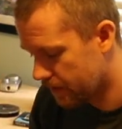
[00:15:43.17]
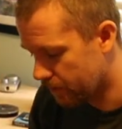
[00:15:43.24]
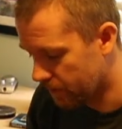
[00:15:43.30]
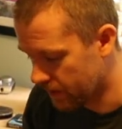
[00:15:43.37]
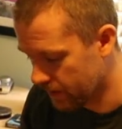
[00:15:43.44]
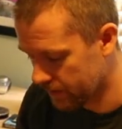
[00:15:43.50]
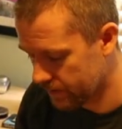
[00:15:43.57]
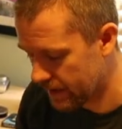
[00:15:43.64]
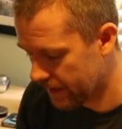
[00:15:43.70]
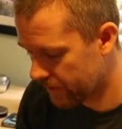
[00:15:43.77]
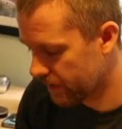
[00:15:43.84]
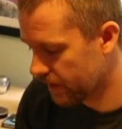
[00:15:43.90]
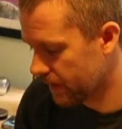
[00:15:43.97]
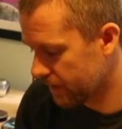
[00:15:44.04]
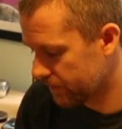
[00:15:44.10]
But I
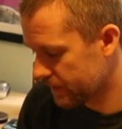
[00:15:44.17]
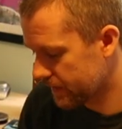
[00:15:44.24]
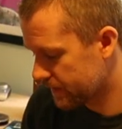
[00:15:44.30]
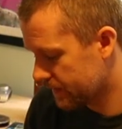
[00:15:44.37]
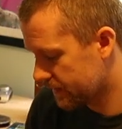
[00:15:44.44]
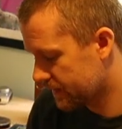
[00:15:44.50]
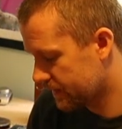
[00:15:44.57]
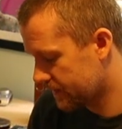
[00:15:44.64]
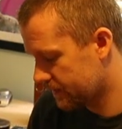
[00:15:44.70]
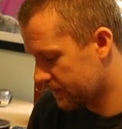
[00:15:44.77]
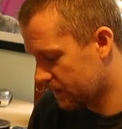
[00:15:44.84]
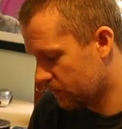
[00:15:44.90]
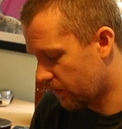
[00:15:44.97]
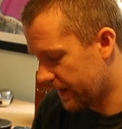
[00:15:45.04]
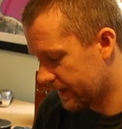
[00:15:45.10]
really love this. It
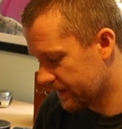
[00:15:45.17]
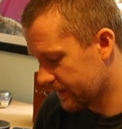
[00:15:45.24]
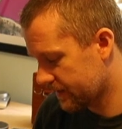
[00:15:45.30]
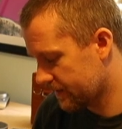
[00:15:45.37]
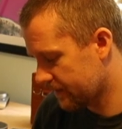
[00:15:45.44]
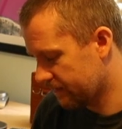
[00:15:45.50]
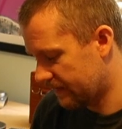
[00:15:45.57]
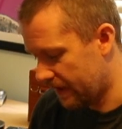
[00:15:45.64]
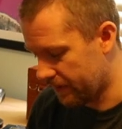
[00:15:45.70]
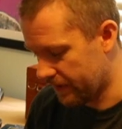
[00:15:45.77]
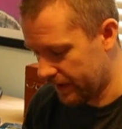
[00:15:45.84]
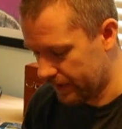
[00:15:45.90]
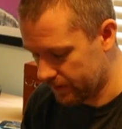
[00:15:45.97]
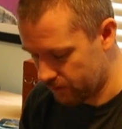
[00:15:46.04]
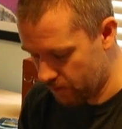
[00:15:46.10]
weighs
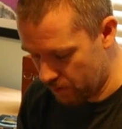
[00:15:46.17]
nothing,